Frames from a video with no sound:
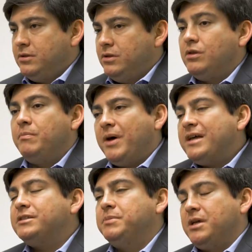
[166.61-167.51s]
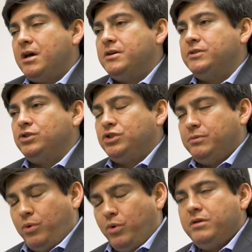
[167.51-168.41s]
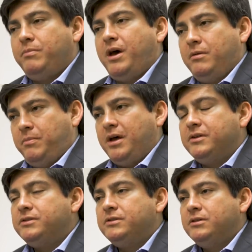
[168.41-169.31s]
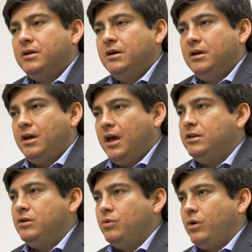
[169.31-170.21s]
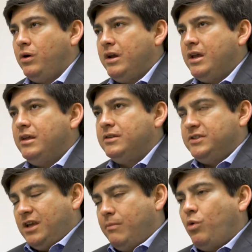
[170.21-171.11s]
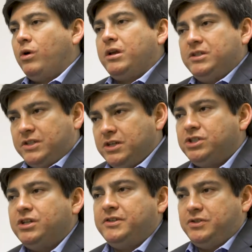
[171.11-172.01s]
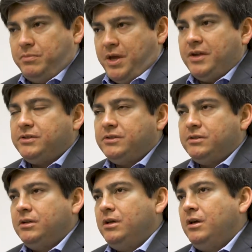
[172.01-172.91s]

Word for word: You're the best because you're supported by the best and you're in the same organization as the best.